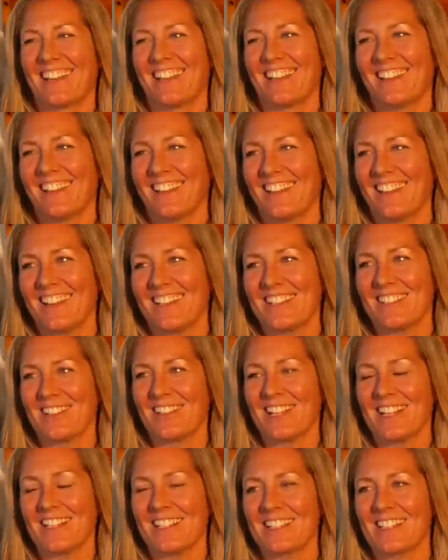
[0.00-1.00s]
yeah, so
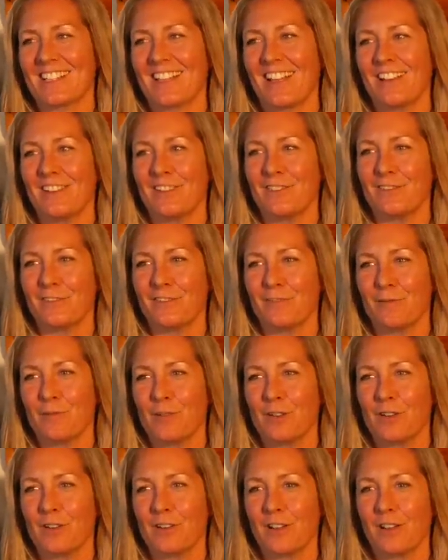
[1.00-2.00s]
that's kind of
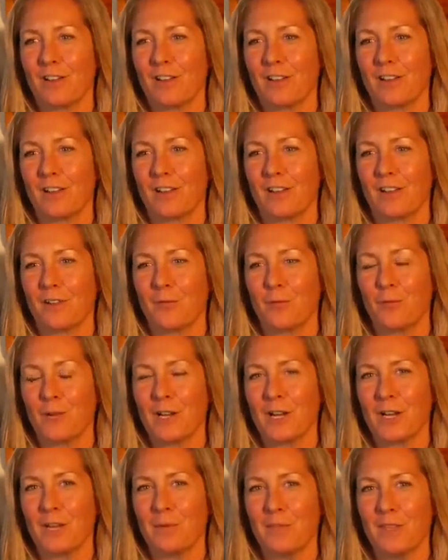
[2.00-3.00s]
where, what
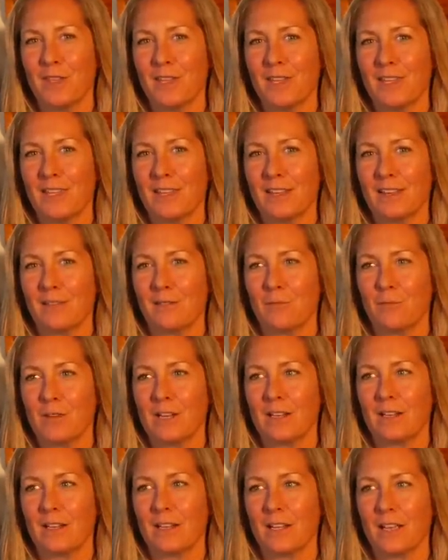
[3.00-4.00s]
I'm thinking
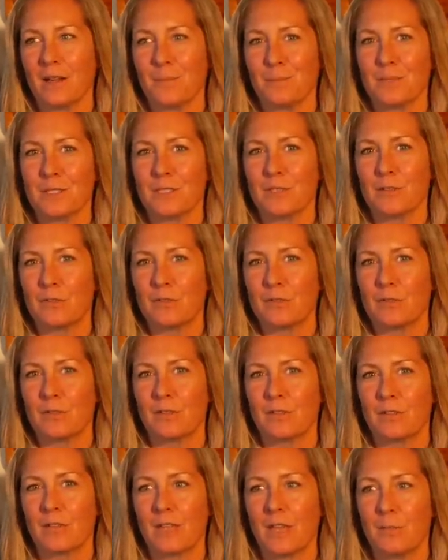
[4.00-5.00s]
when it comes to
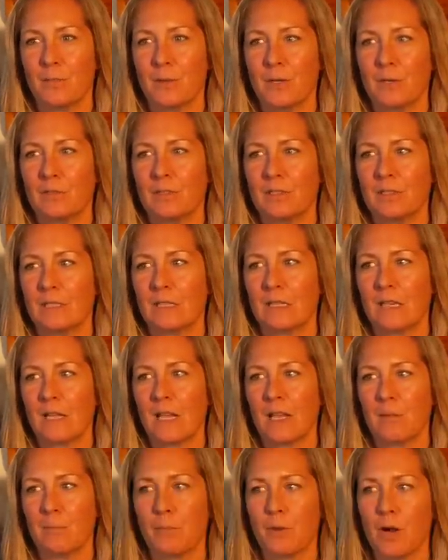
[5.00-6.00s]
that build, and
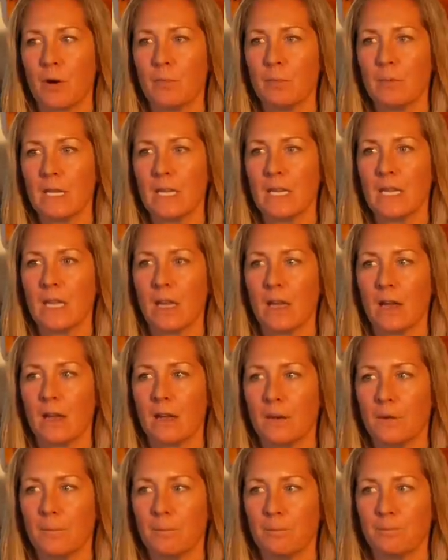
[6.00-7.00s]
probably
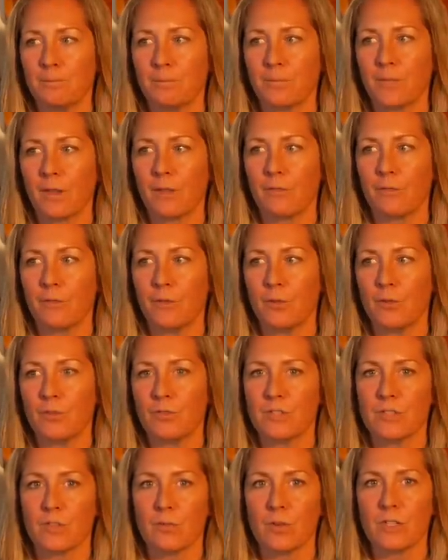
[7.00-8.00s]
food
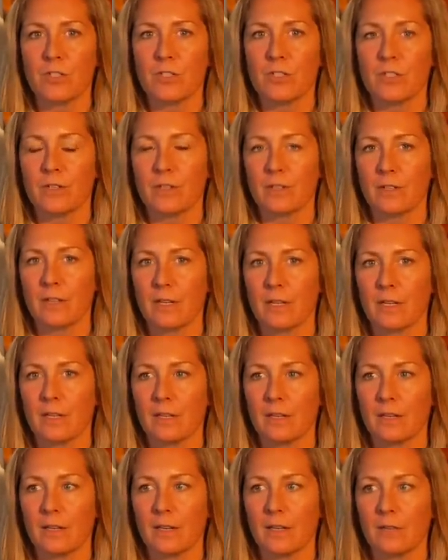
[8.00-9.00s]
storage. Like,
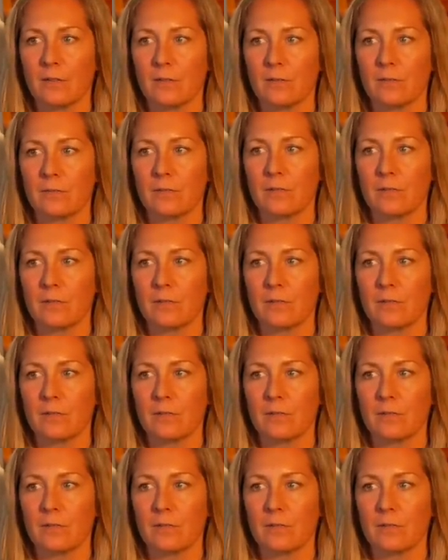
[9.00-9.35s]
I